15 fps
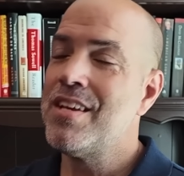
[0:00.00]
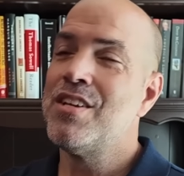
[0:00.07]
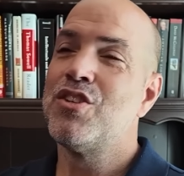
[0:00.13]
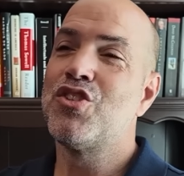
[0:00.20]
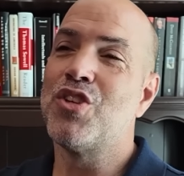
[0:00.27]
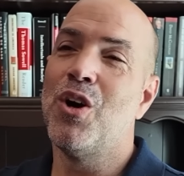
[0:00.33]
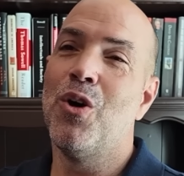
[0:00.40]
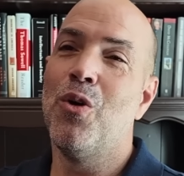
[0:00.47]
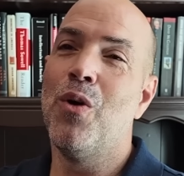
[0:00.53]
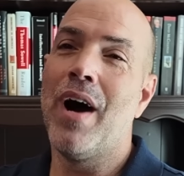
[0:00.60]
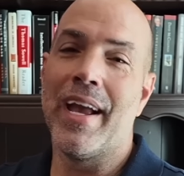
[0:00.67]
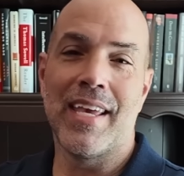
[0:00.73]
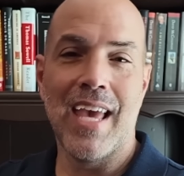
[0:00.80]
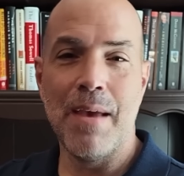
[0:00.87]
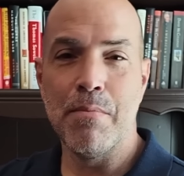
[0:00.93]
So
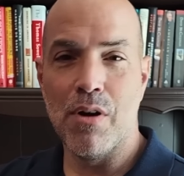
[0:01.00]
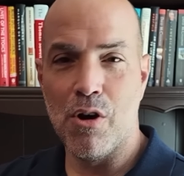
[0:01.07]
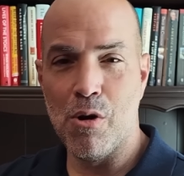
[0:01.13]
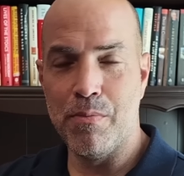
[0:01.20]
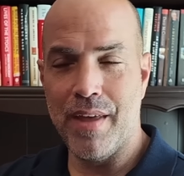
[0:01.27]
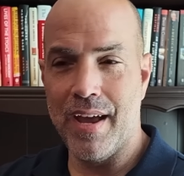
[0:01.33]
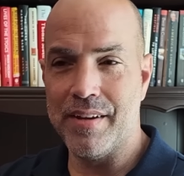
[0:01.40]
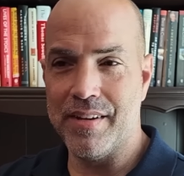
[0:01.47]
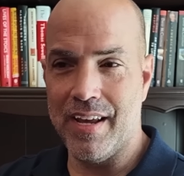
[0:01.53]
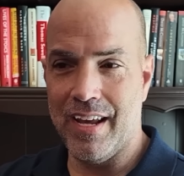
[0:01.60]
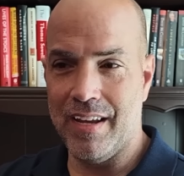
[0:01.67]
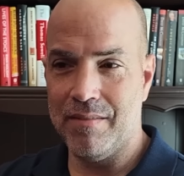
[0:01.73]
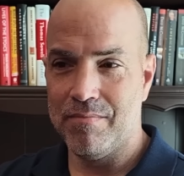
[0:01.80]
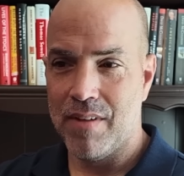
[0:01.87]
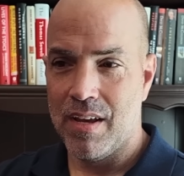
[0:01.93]
I came home that
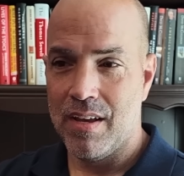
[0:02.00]
day